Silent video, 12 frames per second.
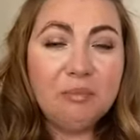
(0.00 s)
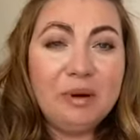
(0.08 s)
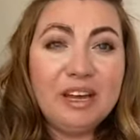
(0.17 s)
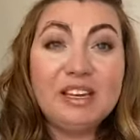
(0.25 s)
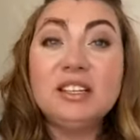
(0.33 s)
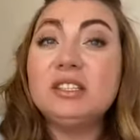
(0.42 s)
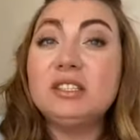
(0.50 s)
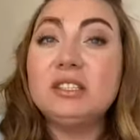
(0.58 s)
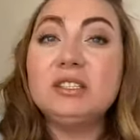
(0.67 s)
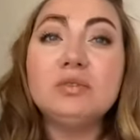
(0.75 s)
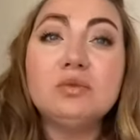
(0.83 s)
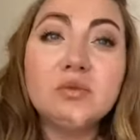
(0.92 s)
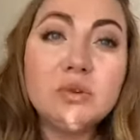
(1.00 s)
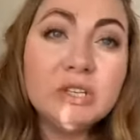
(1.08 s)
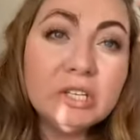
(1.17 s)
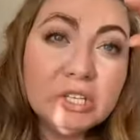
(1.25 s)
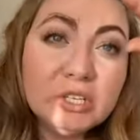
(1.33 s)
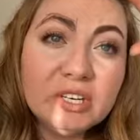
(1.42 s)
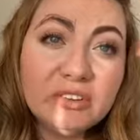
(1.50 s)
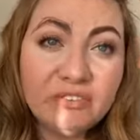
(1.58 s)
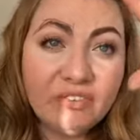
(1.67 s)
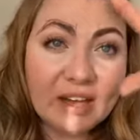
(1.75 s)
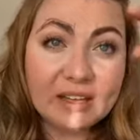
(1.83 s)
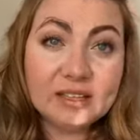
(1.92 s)
But it's really good
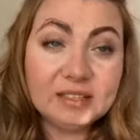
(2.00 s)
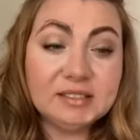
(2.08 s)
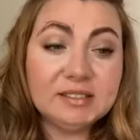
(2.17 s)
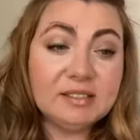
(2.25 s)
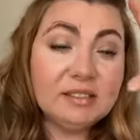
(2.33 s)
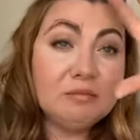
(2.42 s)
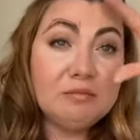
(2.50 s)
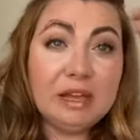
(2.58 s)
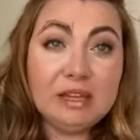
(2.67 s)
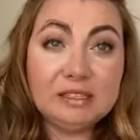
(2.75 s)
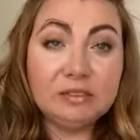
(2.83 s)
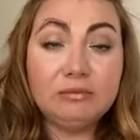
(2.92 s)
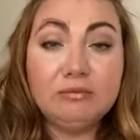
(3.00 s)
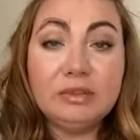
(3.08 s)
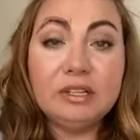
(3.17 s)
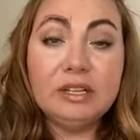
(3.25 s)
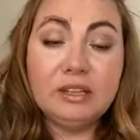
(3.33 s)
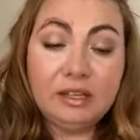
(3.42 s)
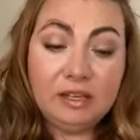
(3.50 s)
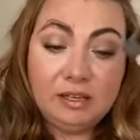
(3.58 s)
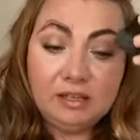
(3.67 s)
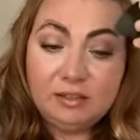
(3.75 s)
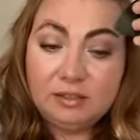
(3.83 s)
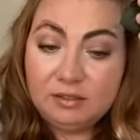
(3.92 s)
effect. It makes really
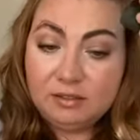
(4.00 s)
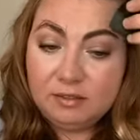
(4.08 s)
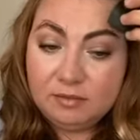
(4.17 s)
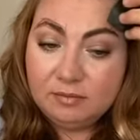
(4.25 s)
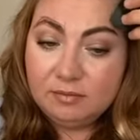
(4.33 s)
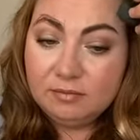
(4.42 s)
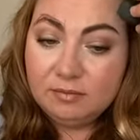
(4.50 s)
things